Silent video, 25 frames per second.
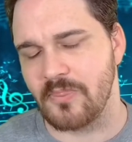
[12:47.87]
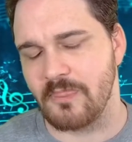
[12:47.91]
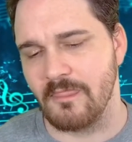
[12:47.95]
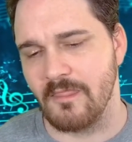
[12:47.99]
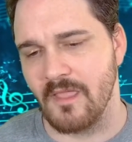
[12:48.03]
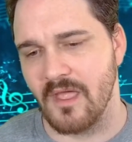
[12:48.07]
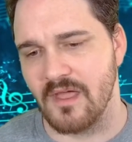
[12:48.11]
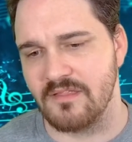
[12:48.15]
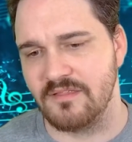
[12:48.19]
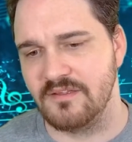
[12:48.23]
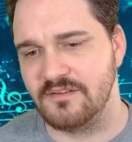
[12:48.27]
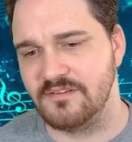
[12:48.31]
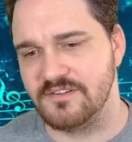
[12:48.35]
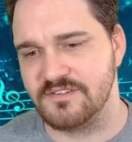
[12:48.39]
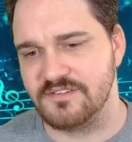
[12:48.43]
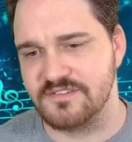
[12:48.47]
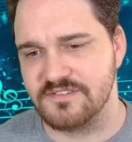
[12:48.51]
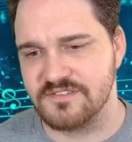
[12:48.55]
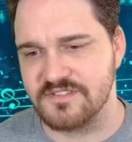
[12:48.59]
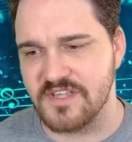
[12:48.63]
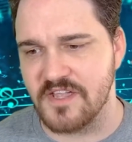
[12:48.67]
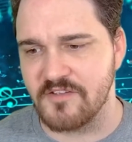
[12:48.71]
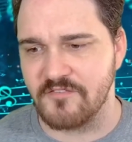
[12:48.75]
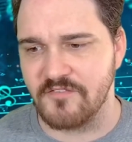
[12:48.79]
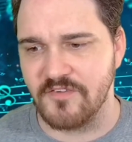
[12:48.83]
I think this
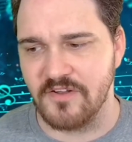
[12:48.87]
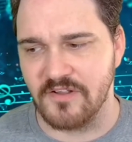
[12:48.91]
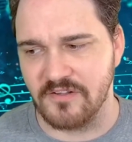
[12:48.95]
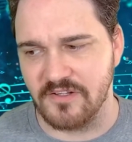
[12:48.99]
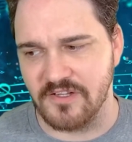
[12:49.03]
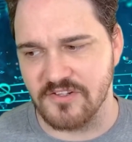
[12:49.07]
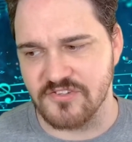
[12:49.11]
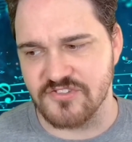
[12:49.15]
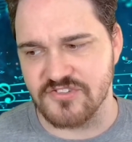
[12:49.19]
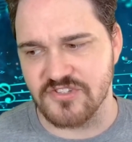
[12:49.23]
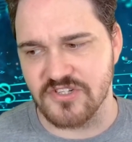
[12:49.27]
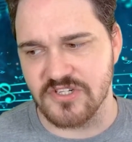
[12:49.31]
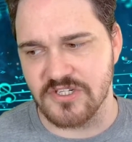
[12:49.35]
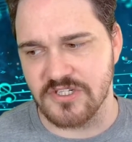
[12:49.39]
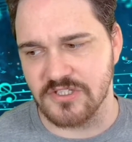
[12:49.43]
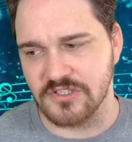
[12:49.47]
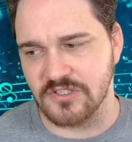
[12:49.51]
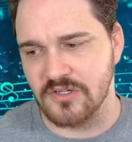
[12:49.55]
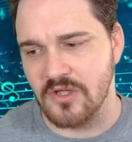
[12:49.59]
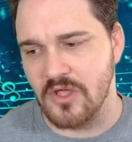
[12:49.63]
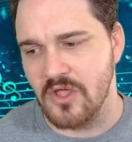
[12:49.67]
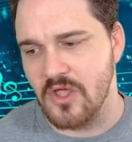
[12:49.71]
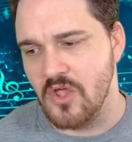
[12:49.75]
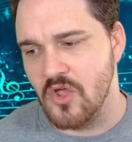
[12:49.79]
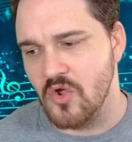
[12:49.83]
is definitely a
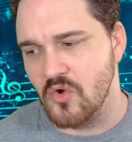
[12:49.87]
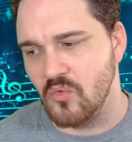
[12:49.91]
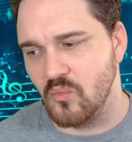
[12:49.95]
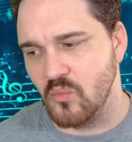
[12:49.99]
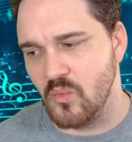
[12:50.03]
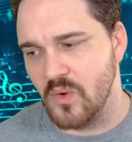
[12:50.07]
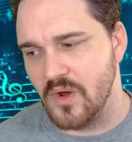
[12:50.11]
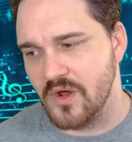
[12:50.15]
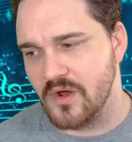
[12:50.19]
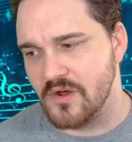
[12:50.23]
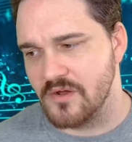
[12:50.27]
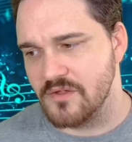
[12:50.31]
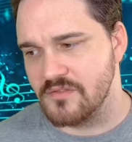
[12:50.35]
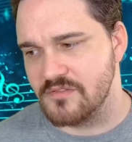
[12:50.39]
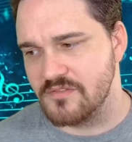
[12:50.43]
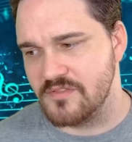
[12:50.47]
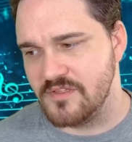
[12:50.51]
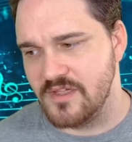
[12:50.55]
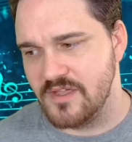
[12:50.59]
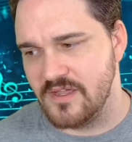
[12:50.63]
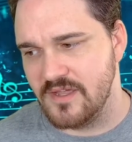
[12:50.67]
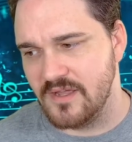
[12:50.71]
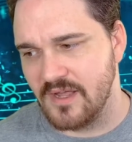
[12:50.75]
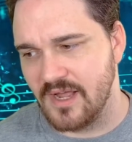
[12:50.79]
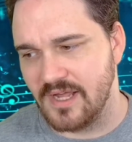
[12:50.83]
song where
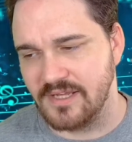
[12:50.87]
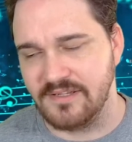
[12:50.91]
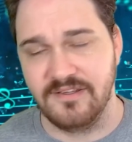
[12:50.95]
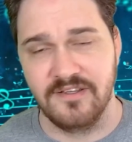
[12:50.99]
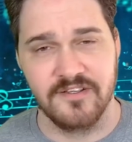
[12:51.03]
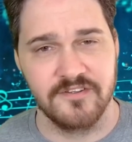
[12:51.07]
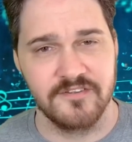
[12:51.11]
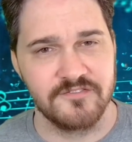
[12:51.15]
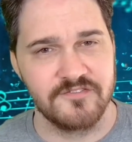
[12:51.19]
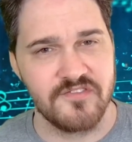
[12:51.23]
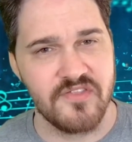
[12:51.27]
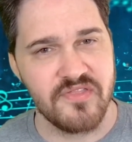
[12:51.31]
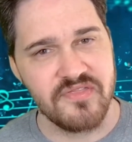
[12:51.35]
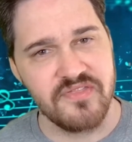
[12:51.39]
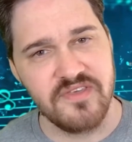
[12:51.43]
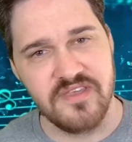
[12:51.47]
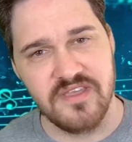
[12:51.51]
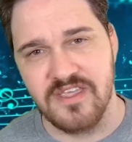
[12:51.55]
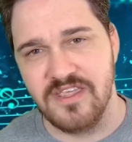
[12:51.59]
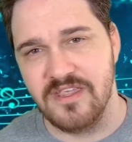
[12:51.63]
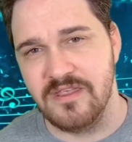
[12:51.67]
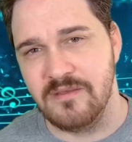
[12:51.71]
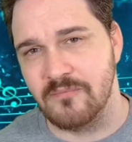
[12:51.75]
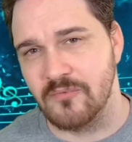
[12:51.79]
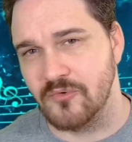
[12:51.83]
the idea of
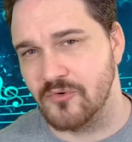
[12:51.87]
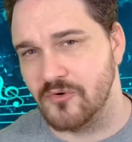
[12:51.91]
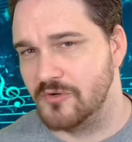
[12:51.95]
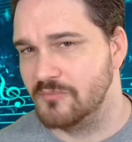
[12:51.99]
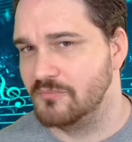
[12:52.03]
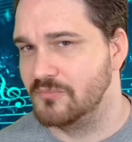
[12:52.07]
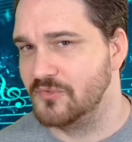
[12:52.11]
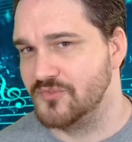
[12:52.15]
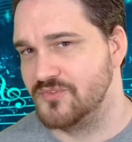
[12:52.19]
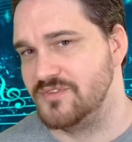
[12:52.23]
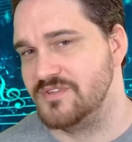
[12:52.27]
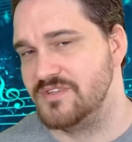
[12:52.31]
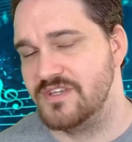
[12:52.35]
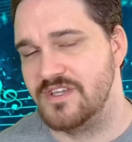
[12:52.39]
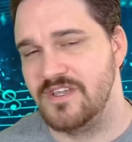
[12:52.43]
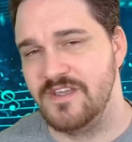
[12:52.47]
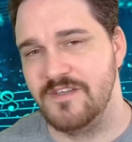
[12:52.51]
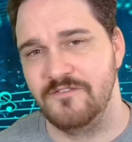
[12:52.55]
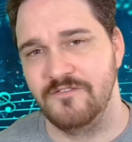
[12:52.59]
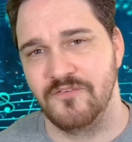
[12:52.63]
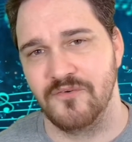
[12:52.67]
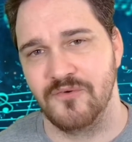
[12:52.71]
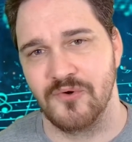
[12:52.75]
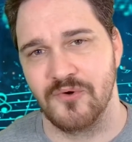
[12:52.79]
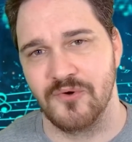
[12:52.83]
theme or
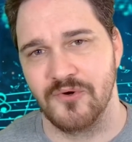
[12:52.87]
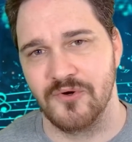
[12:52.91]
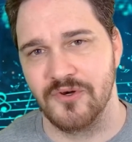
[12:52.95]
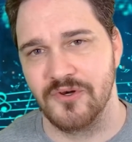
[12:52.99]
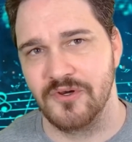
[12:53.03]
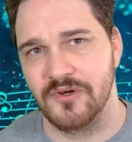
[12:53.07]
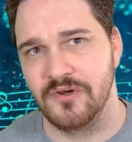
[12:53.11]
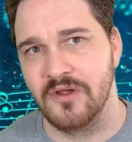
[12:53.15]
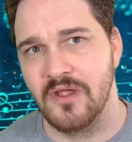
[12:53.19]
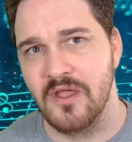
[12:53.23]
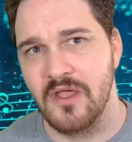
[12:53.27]
motif or